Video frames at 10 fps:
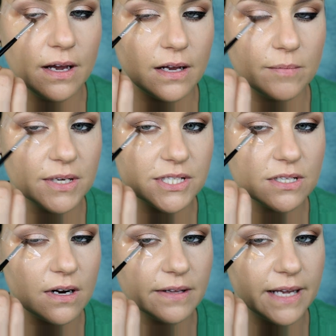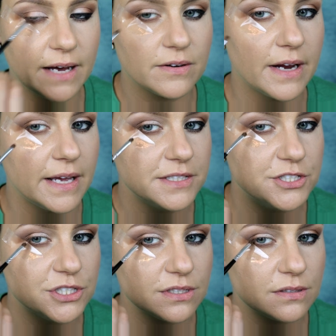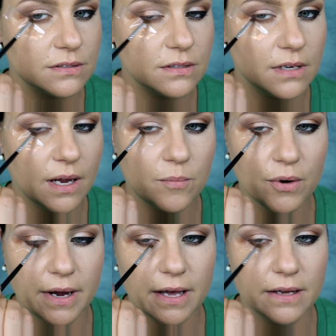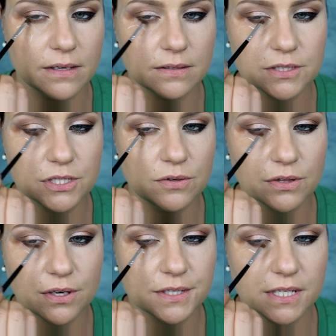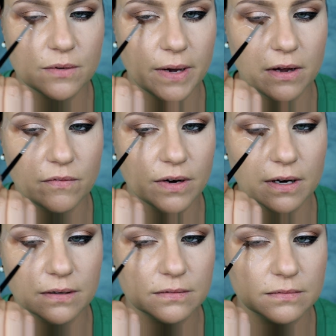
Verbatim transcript: and I'm gonna start on the outer edge and bring it two-thirds of the way over.